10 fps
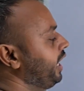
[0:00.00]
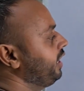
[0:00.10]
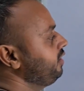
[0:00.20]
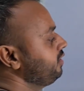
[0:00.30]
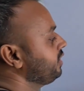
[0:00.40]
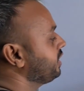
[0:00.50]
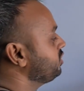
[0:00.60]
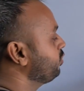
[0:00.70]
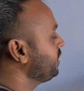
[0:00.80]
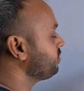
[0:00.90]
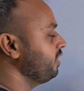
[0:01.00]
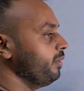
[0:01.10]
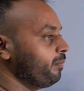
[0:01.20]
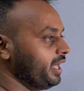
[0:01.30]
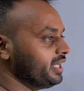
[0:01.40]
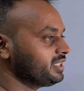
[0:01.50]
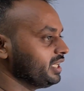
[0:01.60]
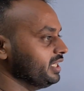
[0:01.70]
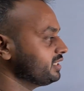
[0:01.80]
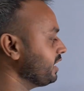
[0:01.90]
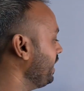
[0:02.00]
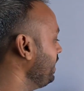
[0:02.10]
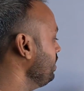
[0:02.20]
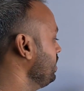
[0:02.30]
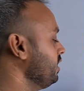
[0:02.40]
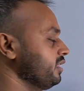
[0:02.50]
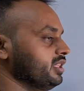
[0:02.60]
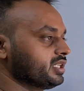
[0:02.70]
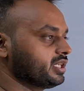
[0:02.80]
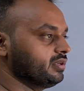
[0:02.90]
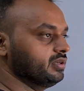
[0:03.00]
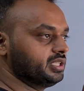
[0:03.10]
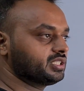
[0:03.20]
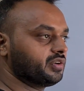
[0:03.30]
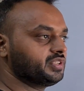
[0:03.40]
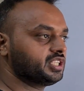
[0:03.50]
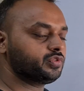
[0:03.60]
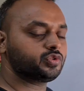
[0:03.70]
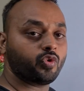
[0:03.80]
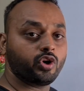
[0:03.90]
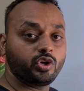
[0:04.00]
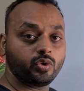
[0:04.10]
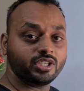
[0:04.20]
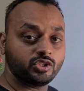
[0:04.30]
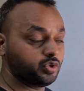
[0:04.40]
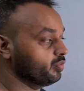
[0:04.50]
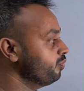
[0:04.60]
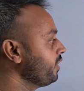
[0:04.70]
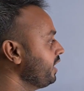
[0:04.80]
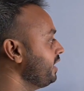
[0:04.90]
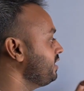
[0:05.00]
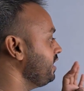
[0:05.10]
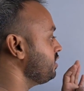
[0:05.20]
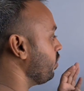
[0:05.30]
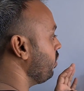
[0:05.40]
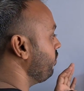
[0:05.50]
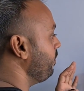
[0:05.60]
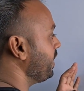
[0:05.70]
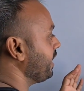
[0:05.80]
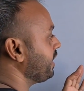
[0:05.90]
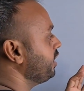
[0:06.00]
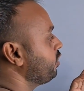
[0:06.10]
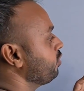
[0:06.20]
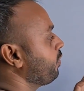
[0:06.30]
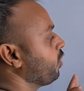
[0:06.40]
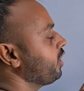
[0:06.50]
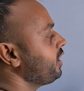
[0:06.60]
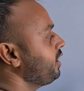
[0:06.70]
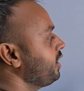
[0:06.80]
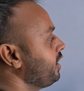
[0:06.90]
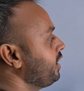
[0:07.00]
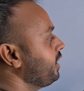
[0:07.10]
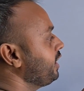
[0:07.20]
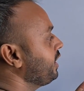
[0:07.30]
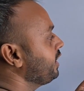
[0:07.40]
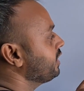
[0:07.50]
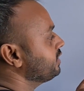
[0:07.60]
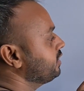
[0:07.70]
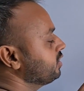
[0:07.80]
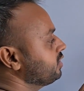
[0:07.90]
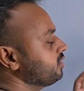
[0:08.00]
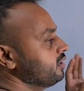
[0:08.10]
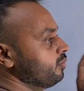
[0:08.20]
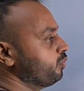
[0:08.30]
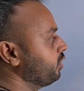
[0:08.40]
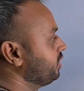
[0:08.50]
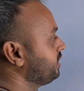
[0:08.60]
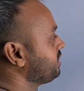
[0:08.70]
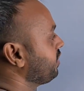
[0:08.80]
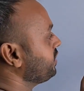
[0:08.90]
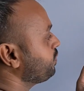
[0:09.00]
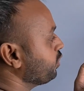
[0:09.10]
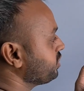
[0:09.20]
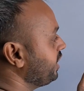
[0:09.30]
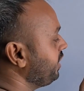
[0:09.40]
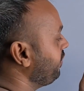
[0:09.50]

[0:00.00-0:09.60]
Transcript: and consumers will be placed inside the services which want to consume, and these all will be connected to the broker. The service push the